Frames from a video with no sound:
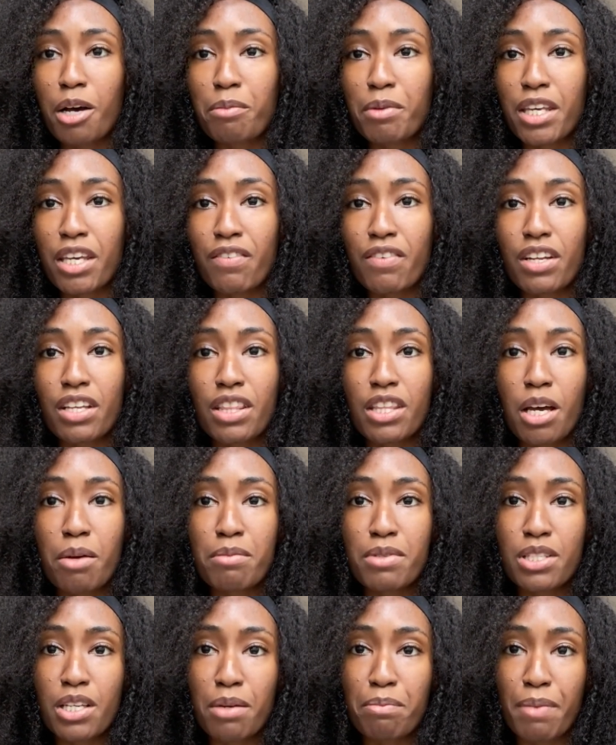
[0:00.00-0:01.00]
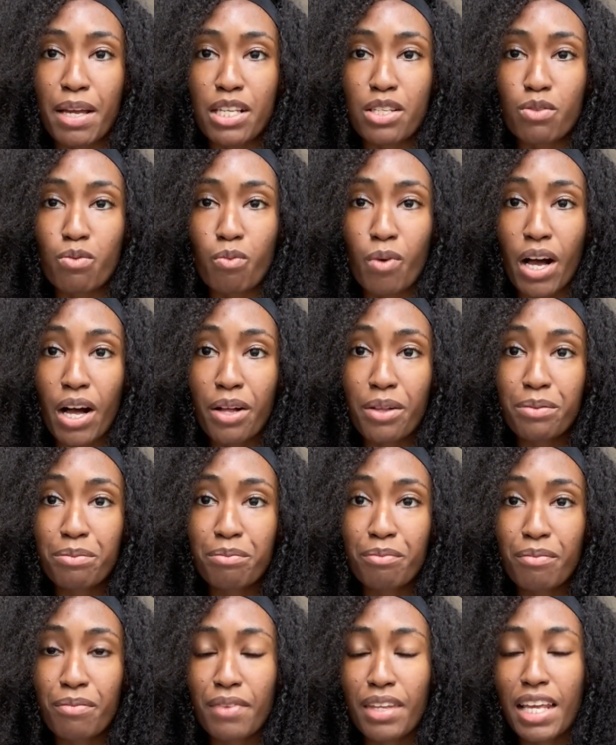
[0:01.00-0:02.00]
Give it a thumbs up as well,
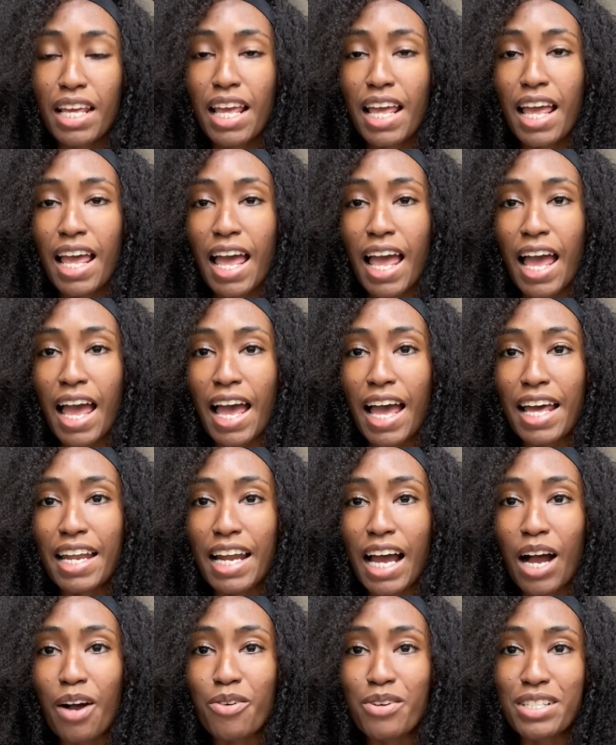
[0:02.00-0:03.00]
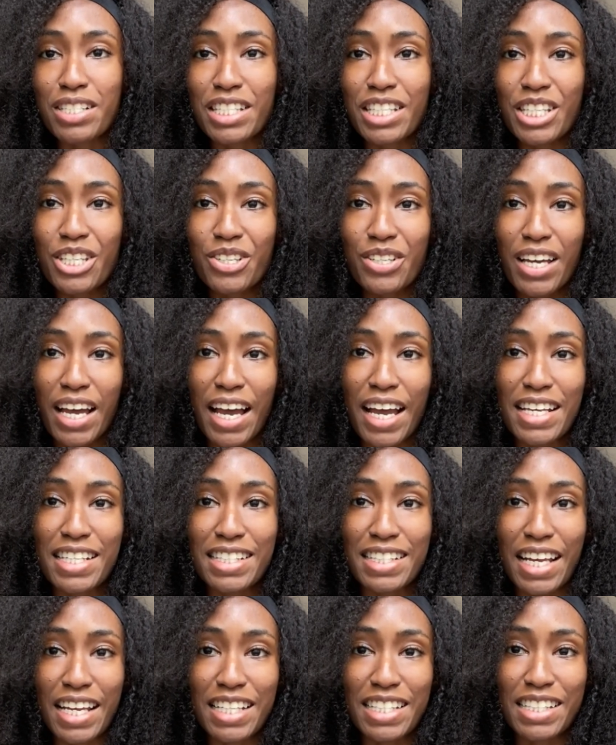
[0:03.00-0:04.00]
and I will see you
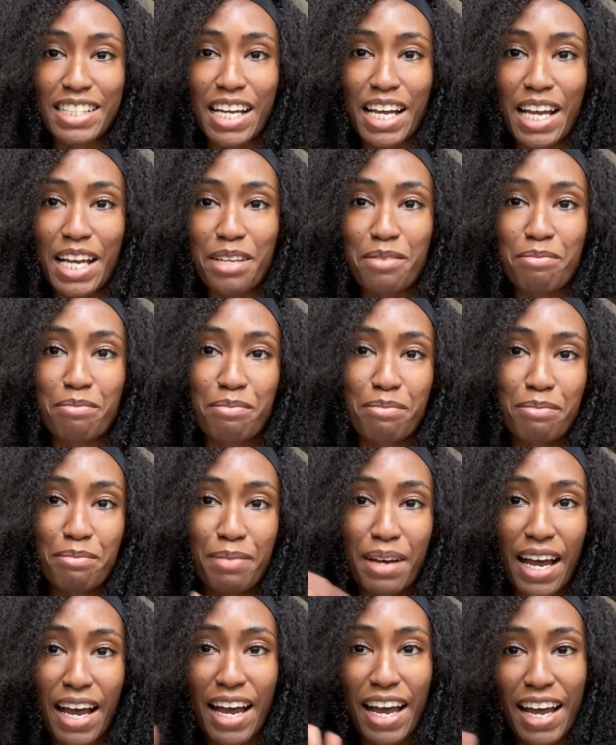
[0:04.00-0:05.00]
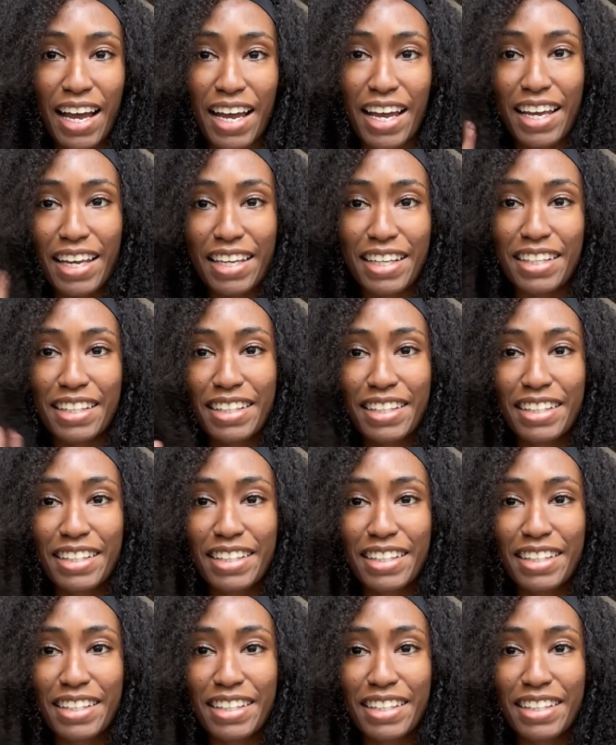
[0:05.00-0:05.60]
guys next time. Bye.